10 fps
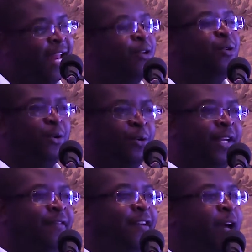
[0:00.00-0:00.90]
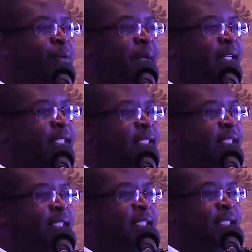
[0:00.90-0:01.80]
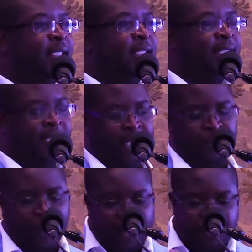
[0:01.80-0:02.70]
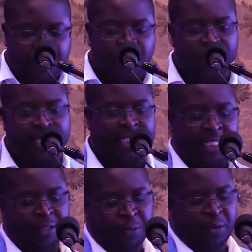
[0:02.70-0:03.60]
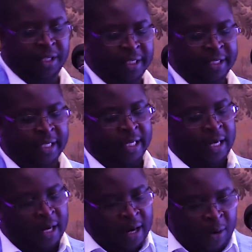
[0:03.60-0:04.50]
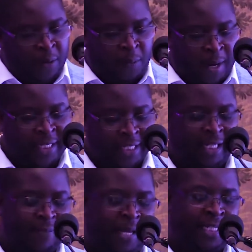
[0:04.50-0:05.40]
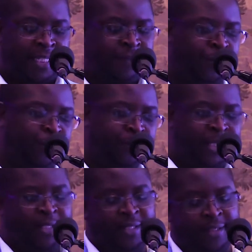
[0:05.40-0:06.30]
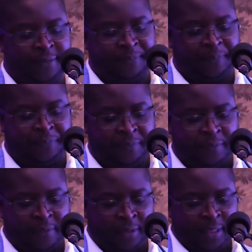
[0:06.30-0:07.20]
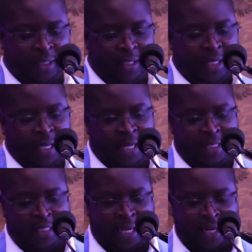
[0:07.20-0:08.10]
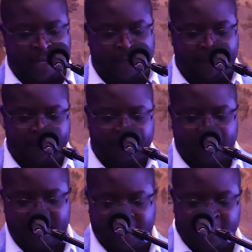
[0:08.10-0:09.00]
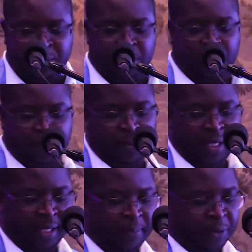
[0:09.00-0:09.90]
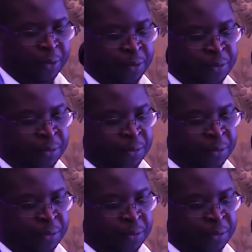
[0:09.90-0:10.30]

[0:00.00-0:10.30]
handle your environment, whilst you concentrate on what really matters for your business. And this will also enable you